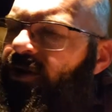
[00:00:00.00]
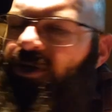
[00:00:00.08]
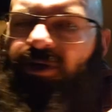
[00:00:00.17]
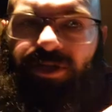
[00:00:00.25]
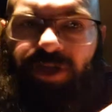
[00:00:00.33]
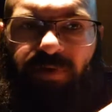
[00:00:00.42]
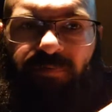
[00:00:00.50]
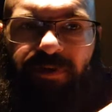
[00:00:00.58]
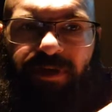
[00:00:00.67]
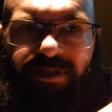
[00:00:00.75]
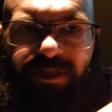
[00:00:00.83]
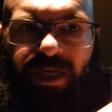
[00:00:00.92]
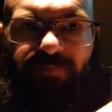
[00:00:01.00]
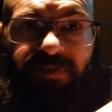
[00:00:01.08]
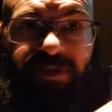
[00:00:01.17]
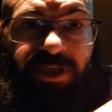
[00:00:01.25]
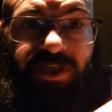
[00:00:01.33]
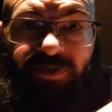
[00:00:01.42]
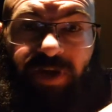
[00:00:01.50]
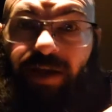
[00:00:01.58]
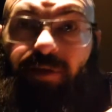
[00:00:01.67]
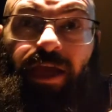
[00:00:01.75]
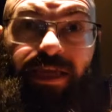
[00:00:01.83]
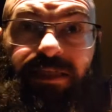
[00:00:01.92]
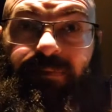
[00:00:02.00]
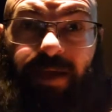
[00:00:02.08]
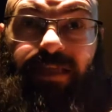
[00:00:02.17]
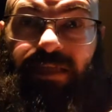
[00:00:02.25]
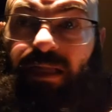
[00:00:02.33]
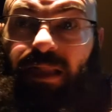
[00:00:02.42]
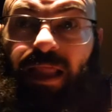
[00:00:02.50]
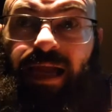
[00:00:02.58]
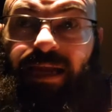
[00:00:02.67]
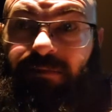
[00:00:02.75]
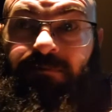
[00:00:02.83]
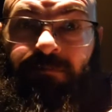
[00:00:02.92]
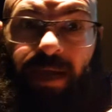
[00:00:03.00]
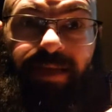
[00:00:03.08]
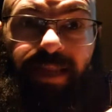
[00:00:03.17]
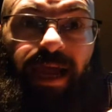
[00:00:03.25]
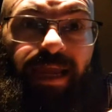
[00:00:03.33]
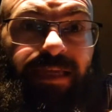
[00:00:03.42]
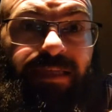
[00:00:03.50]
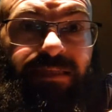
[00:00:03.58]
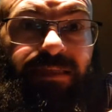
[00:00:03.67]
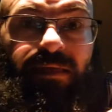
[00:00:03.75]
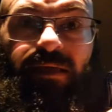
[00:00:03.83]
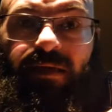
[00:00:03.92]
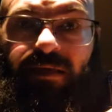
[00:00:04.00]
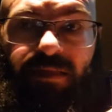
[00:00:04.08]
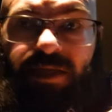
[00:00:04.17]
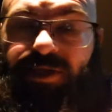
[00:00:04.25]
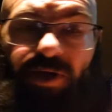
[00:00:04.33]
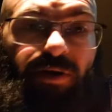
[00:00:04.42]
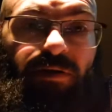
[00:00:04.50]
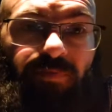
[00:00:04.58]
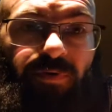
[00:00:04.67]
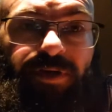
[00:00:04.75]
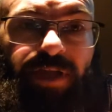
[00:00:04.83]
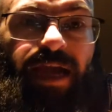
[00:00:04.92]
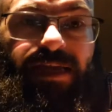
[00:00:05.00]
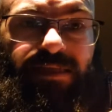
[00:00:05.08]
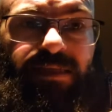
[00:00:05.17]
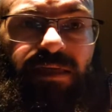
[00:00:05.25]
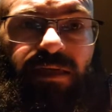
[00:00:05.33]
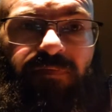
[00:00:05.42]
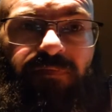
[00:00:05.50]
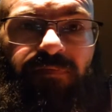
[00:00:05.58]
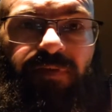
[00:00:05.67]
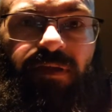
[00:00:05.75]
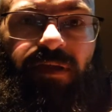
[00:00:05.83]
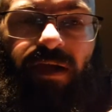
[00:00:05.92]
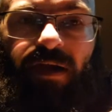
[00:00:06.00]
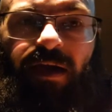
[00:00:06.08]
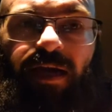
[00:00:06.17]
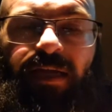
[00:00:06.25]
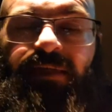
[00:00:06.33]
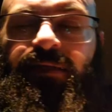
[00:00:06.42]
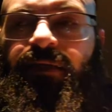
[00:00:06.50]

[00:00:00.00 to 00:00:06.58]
you going to know for yourself until you try? Okay, it's basically like my diet, this carnivore diet stuff. All right,